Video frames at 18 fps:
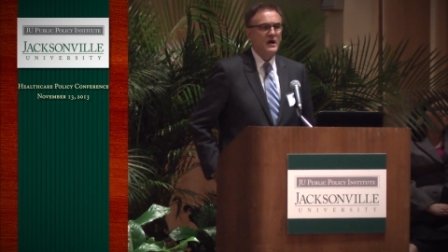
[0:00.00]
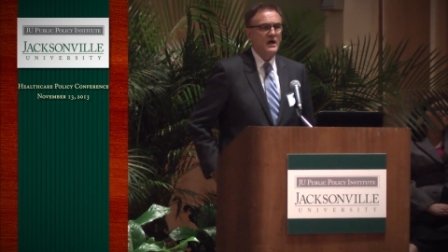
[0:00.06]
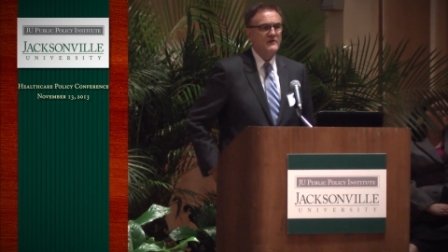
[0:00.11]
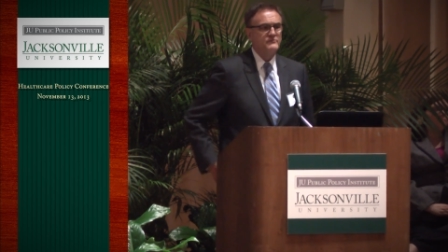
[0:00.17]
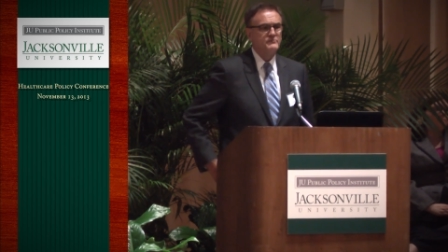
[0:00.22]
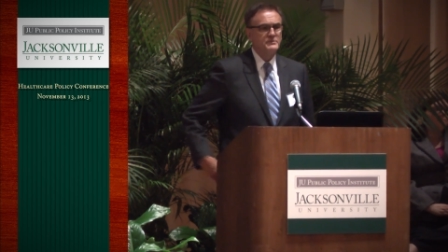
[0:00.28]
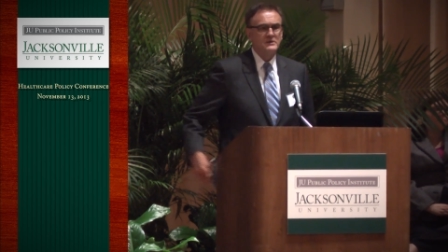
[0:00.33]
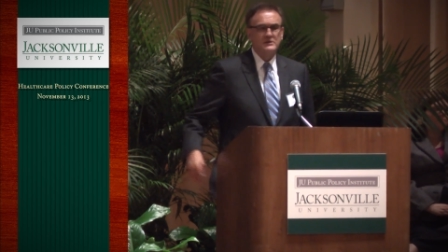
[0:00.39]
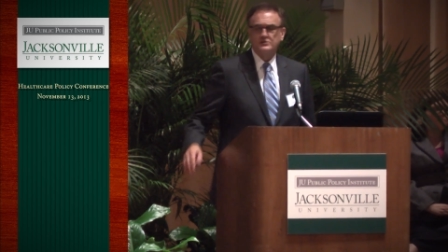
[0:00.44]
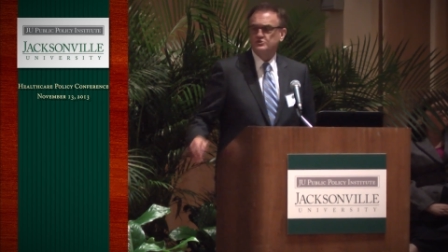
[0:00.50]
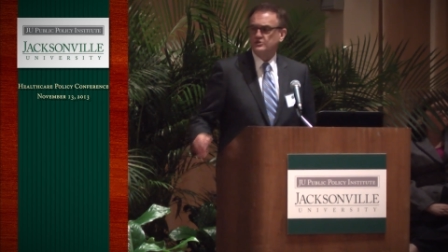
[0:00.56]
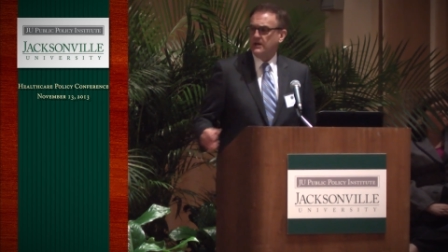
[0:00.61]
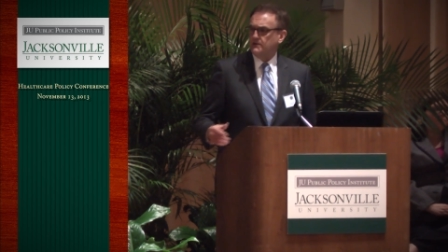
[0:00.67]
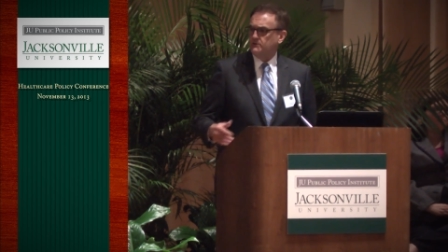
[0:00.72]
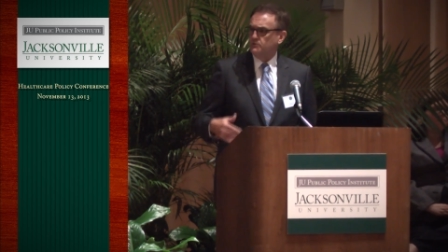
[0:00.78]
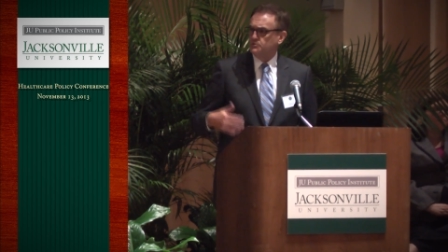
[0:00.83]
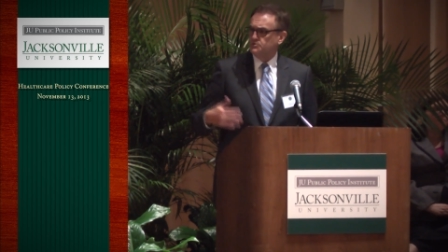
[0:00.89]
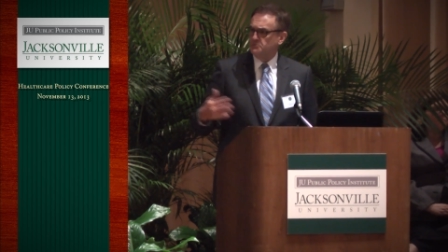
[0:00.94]
hospital
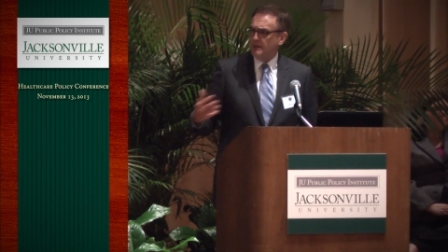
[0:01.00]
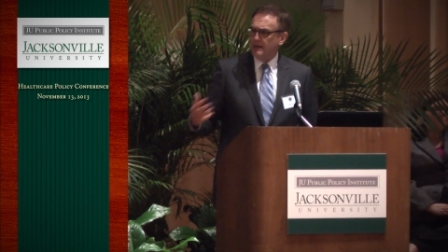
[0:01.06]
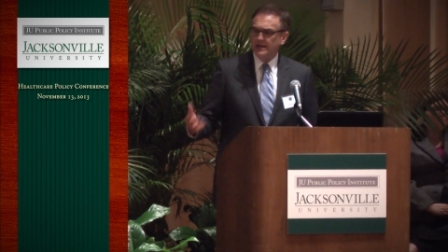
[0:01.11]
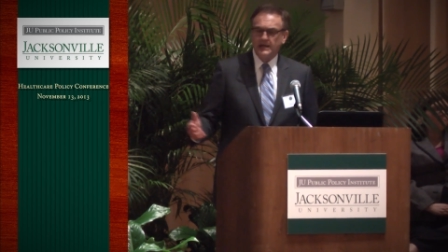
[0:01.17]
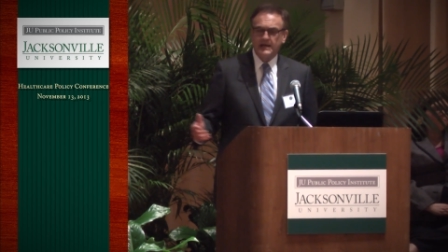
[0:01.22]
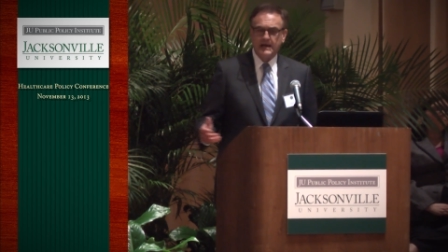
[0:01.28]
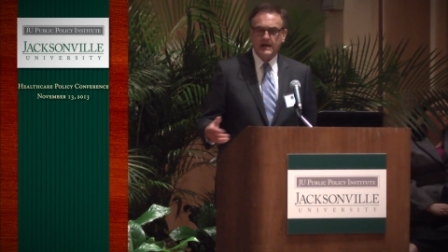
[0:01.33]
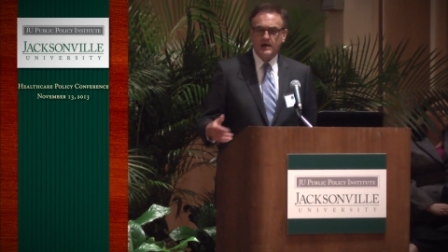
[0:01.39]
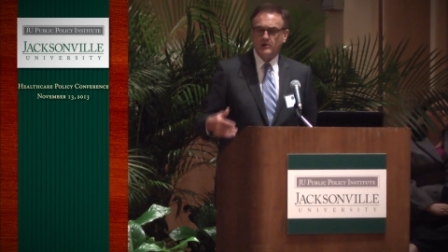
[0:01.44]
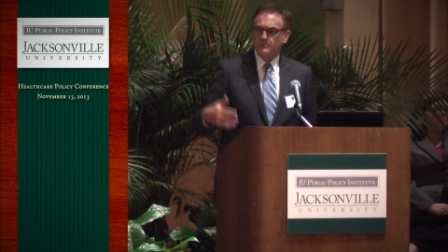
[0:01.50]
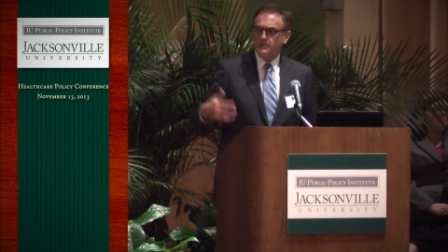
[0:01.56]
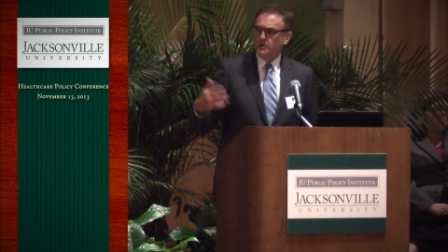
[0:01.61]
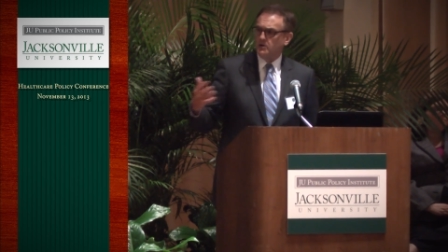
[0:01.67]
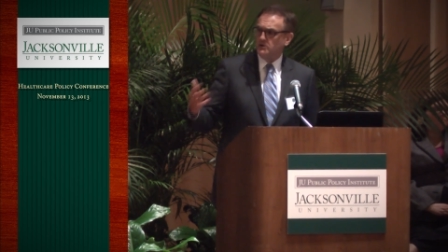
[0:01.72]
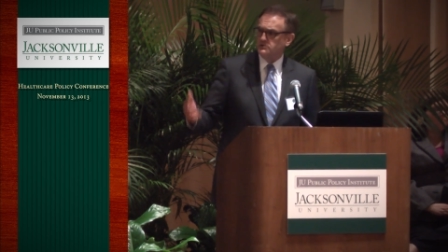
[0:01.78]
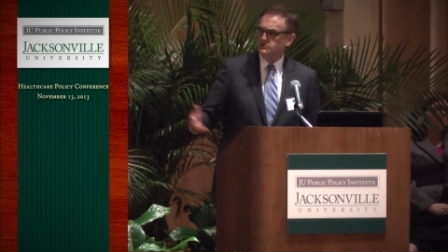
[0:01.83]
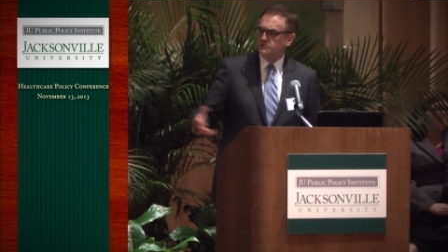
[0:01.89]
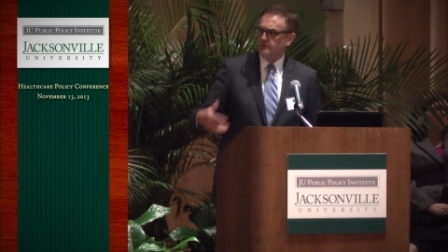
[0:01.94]
executive was bailing out
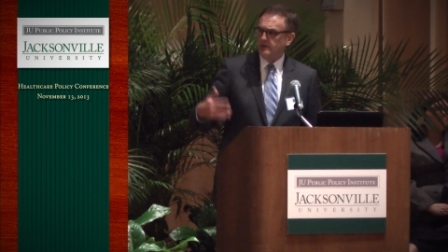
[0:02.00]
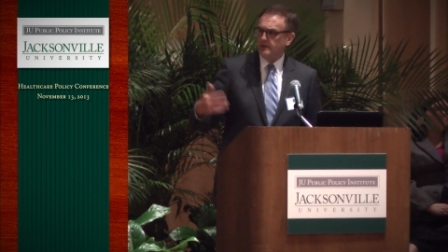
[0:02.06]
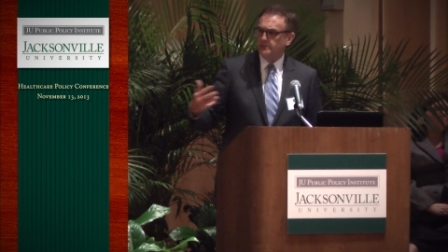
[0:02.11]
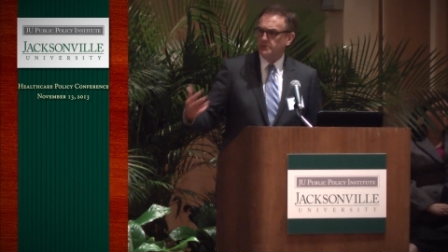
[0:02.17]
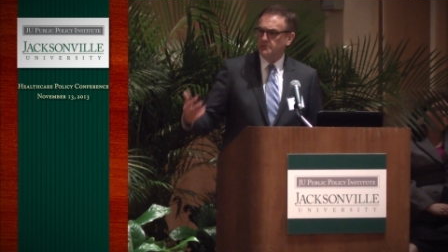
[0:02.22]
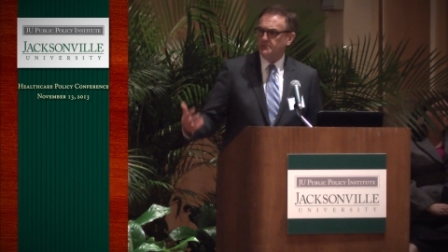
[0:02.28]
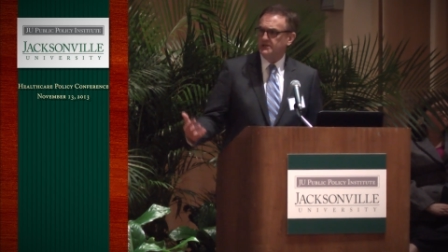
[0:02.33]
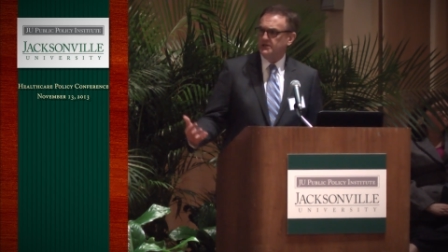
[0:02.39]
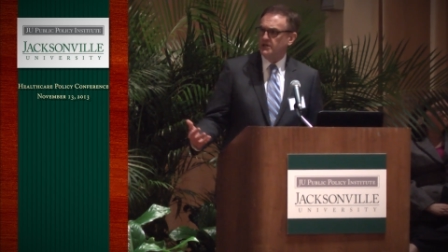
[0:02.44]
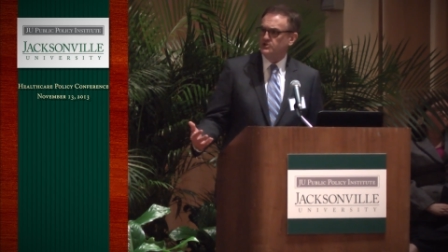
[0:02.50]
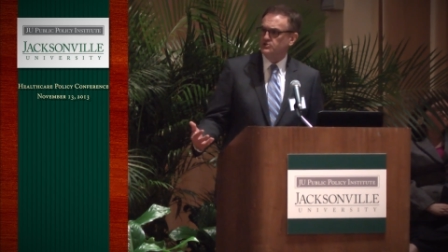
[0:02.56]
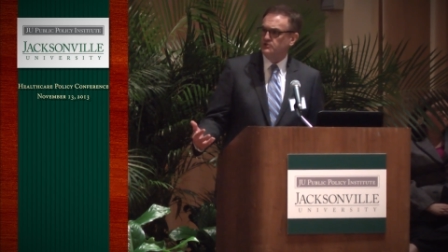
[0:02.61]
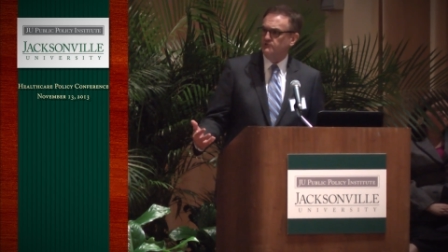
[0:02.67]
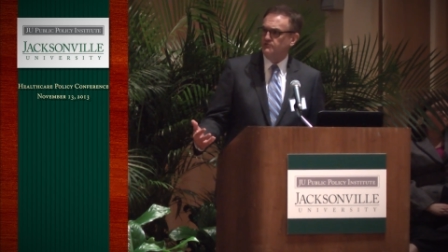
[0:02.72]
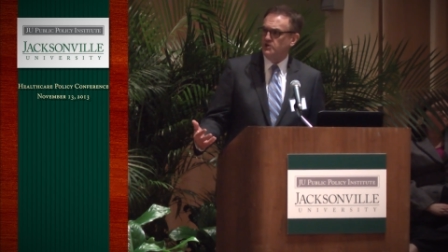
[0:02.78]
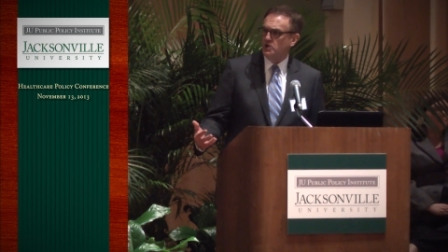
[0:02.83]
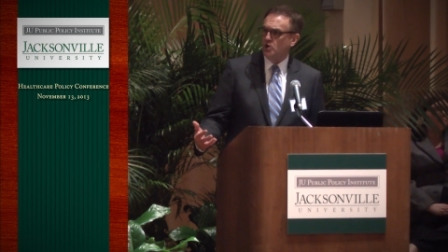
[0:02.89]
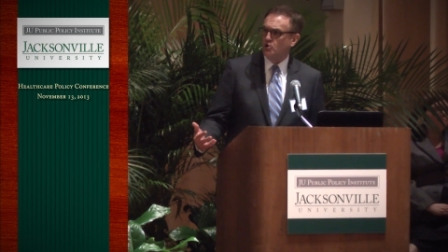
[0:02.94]
because of the
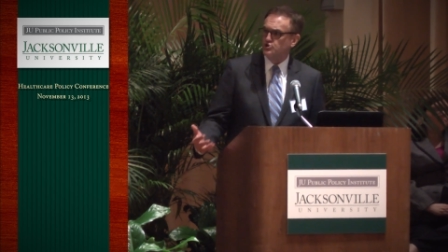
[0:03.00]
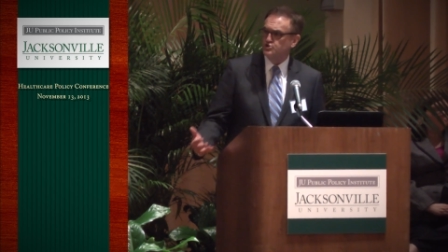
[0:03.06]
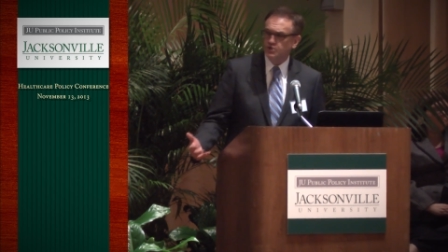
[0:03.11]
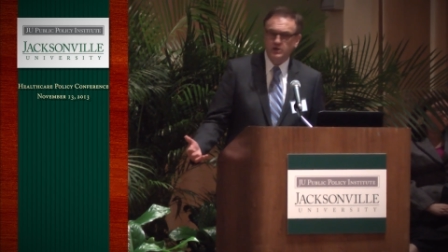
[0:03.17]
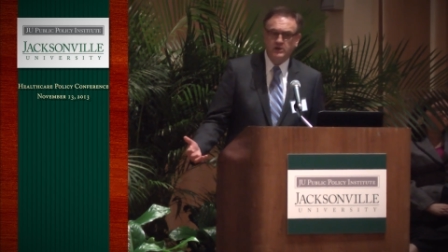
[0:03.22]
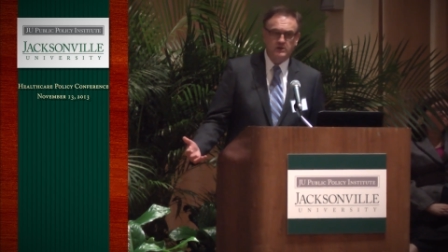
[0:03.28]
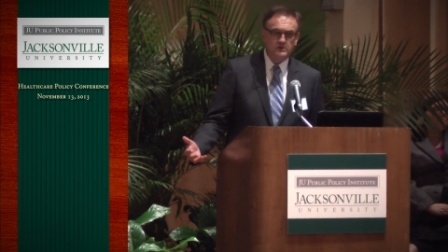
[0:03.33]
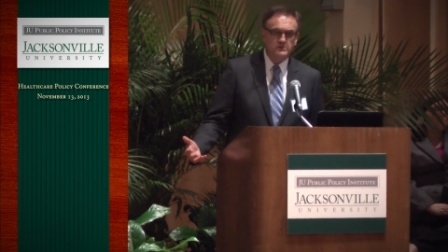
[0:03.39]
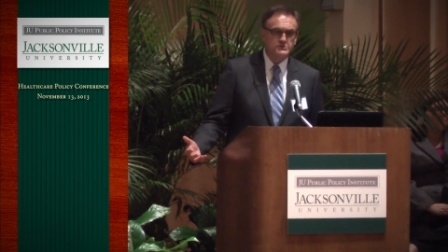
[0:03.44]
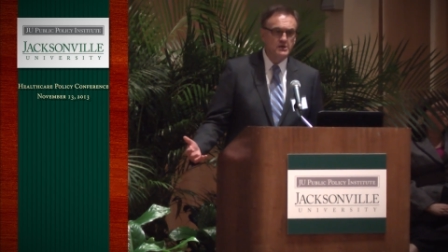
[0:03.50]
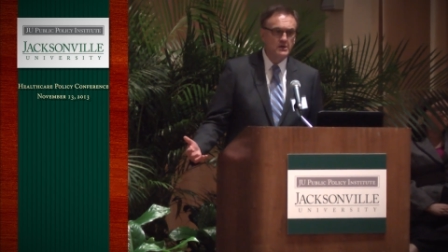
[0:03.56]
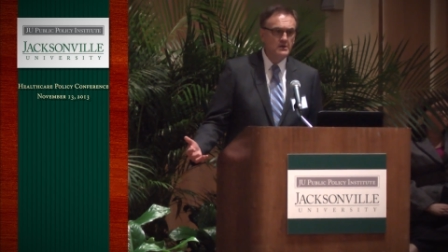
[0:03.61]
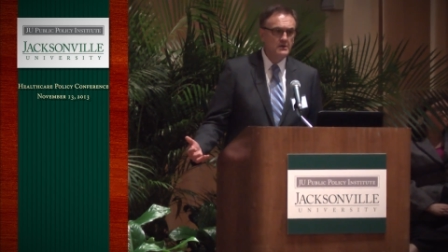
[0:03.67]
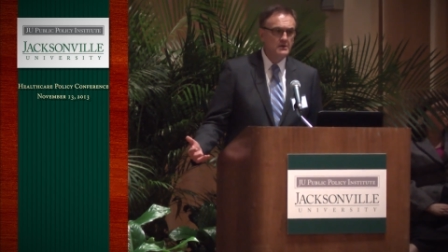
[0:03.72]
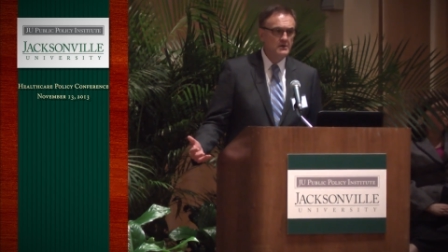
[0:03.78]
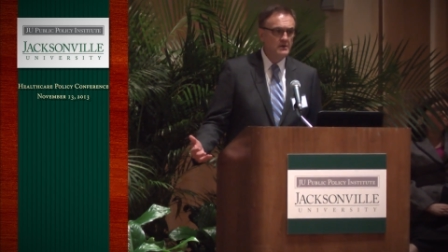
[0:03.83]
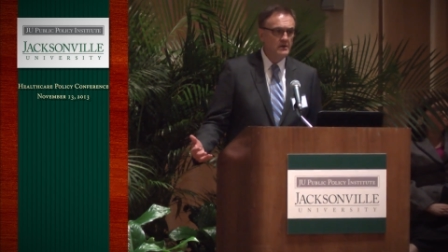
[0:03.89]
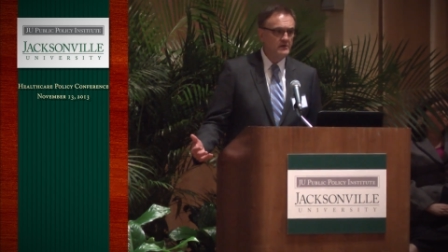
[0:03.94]
implementation of
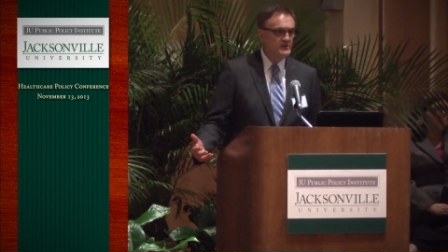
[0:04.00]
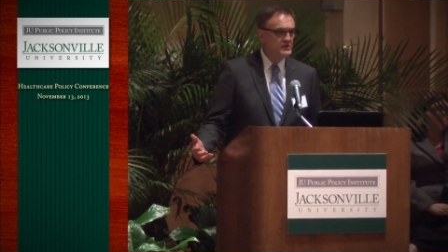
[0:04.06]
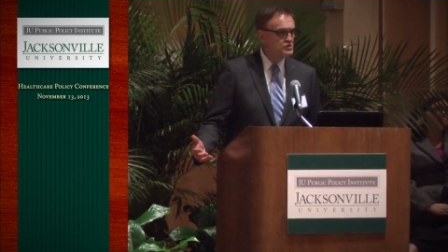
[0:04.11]
DRGs.